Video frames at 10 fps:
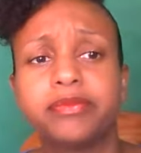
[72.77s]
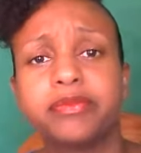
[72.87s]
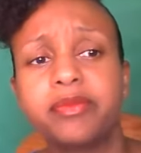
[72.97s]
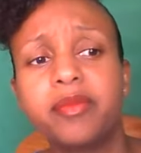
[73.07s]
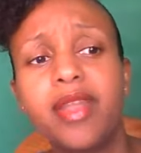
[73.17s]

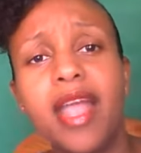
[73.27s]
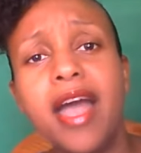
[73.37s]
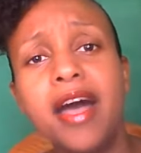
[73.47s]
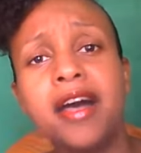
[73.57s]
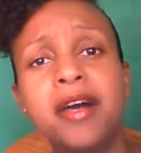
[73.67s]

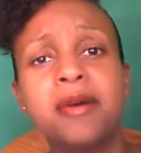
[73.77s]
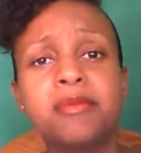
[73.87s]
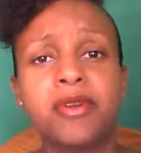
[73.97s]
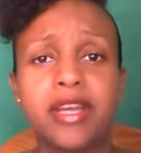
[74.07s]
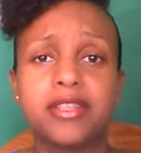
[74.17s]
Right.
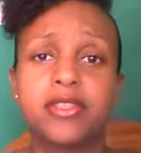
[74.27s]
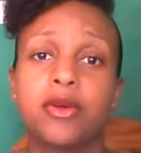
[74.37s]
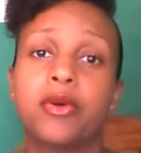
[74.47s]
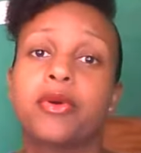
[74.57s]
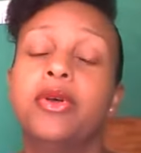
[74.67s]
So
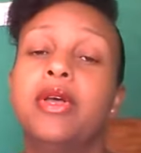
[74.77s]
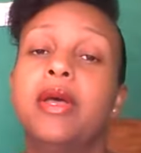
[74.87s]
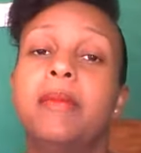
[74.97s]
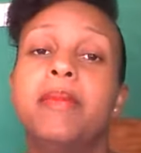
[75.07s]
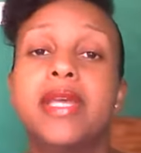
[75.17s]

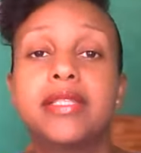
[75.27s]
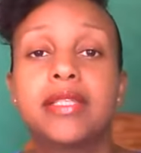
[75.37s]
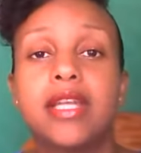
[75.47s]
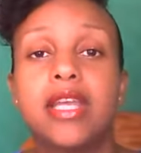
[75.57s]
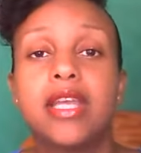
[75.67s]
basically on
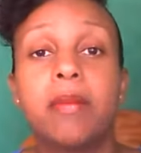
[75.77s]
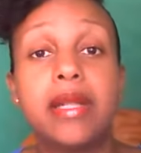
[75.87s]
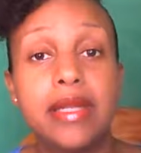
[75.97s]
Mondays,